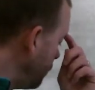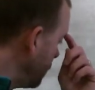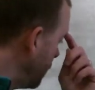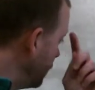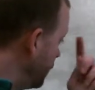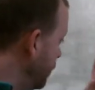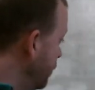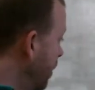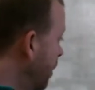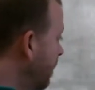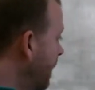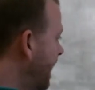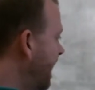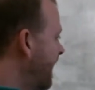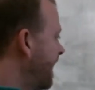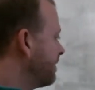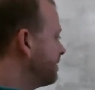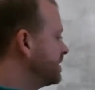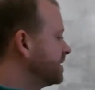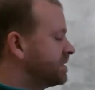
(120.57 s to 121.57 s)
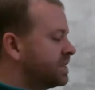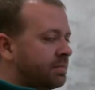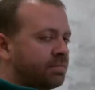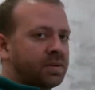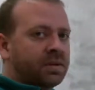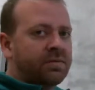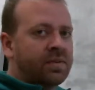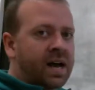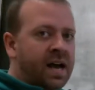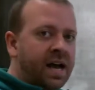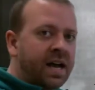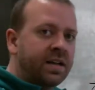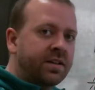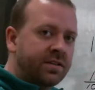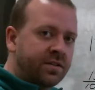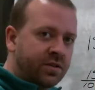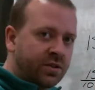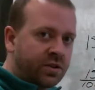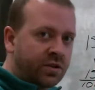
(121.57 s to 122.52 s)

you don't have to simplify it to